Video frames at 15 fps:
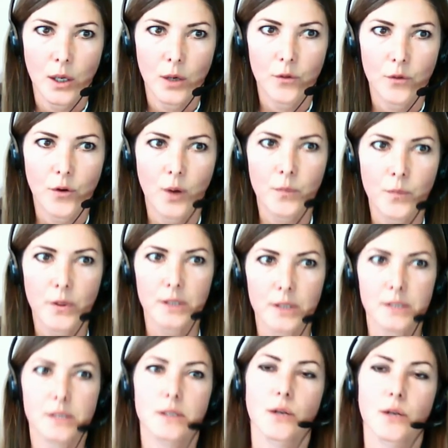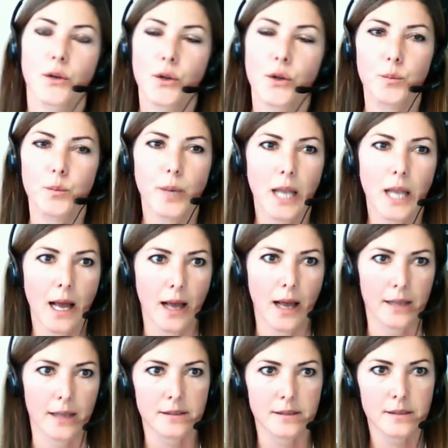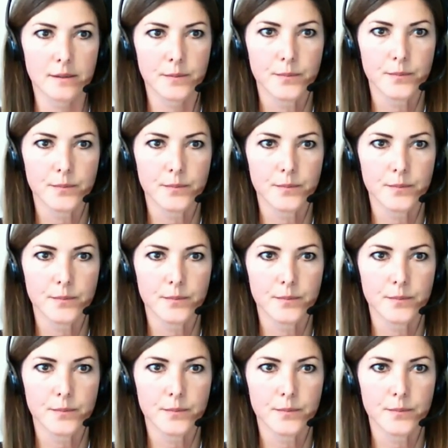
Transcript: from these new plans?